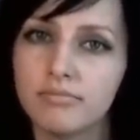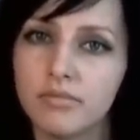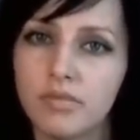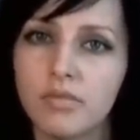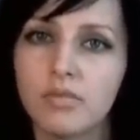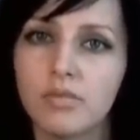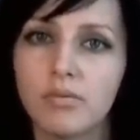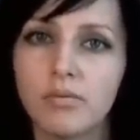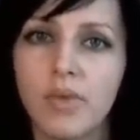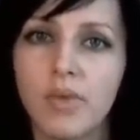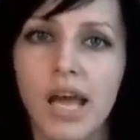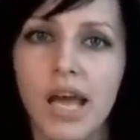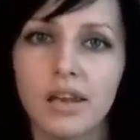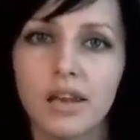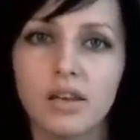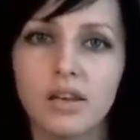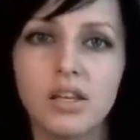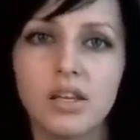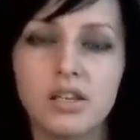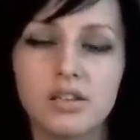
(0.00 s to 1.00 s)

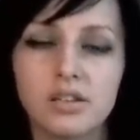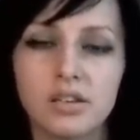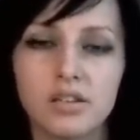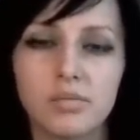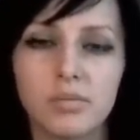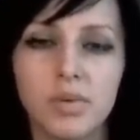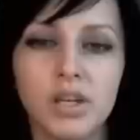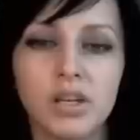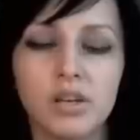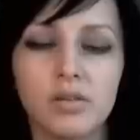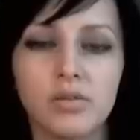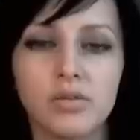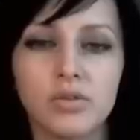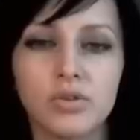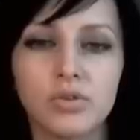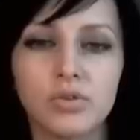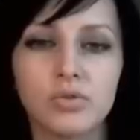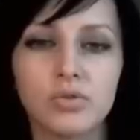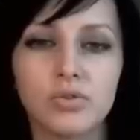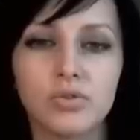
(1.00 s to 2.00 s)
man needs this meaning
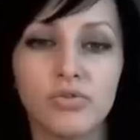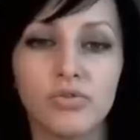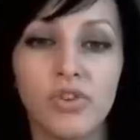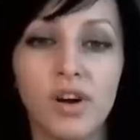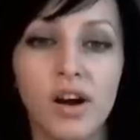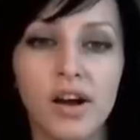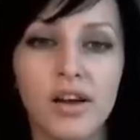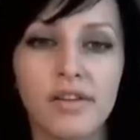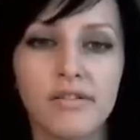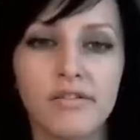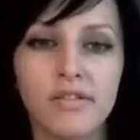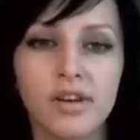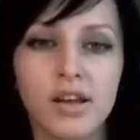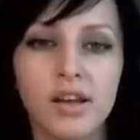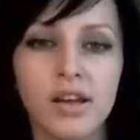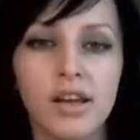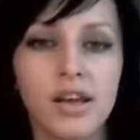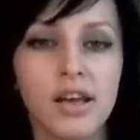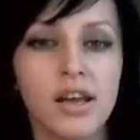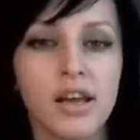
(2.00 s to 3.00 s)
to survive.
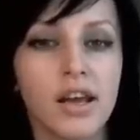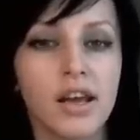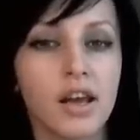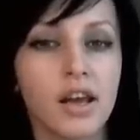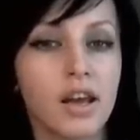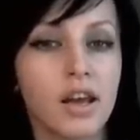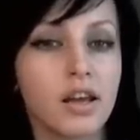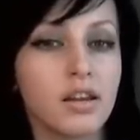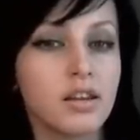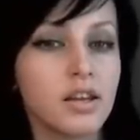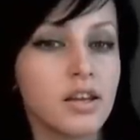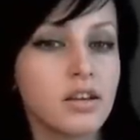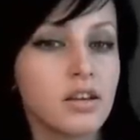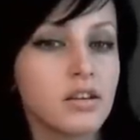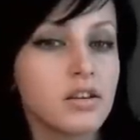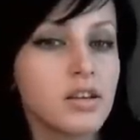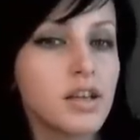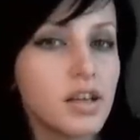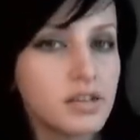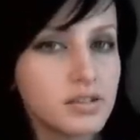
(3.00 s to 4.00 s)
And then in
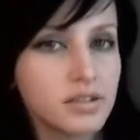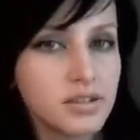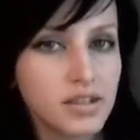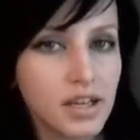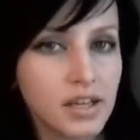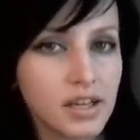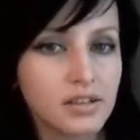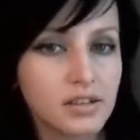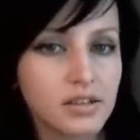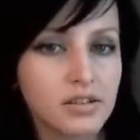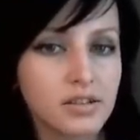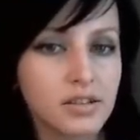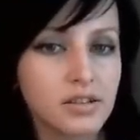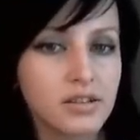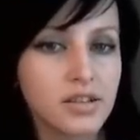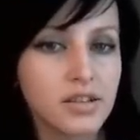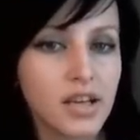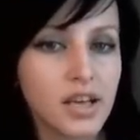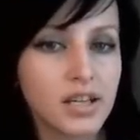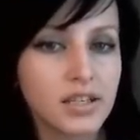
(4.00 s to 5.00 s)
the other sentence, he
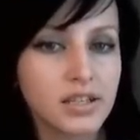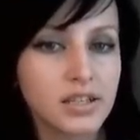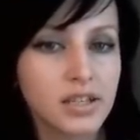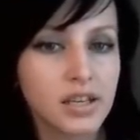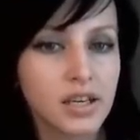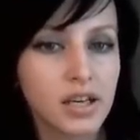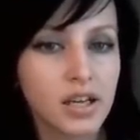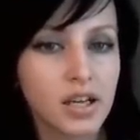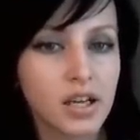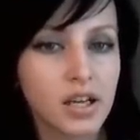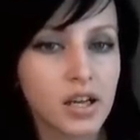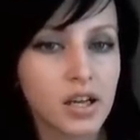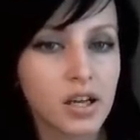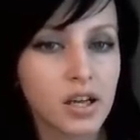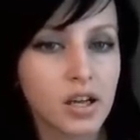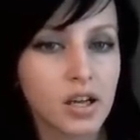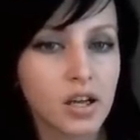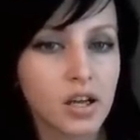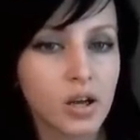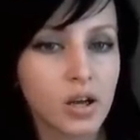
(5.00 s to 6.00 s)
says
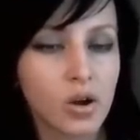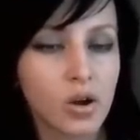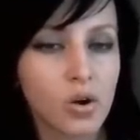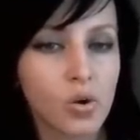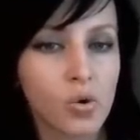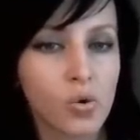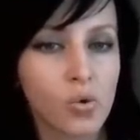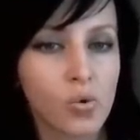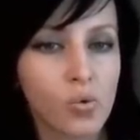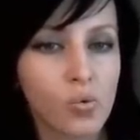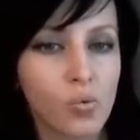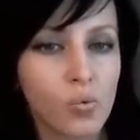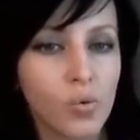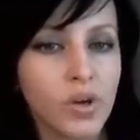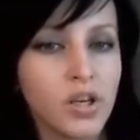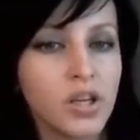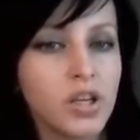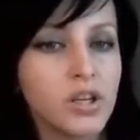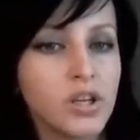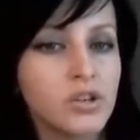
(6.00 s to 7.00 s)
we
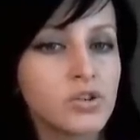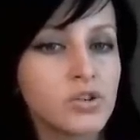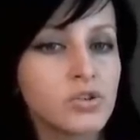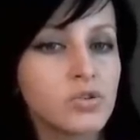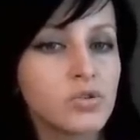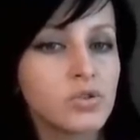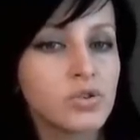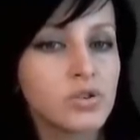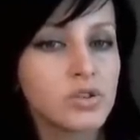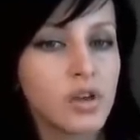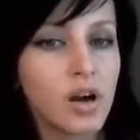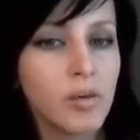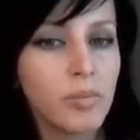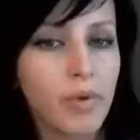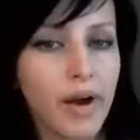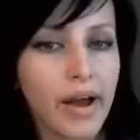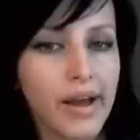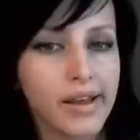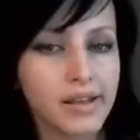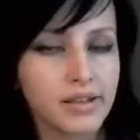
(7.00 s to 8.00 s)
need to stop
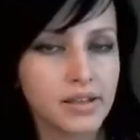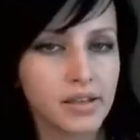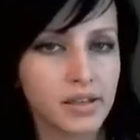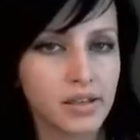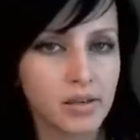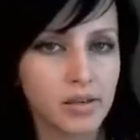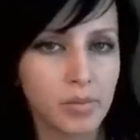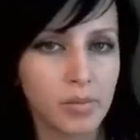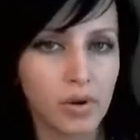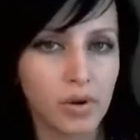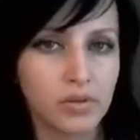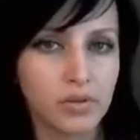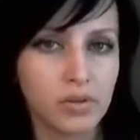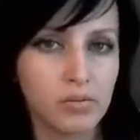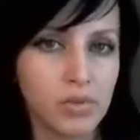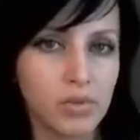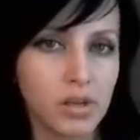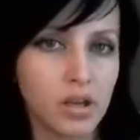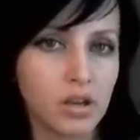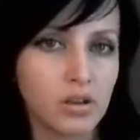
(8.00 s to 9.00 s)
asking about the
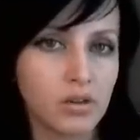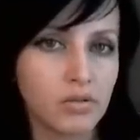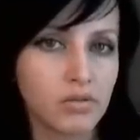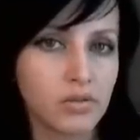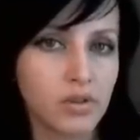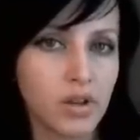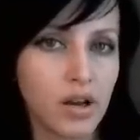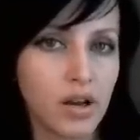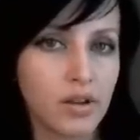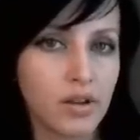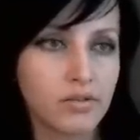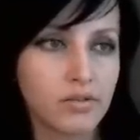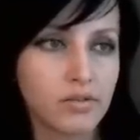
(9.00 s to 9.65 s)
meaning of life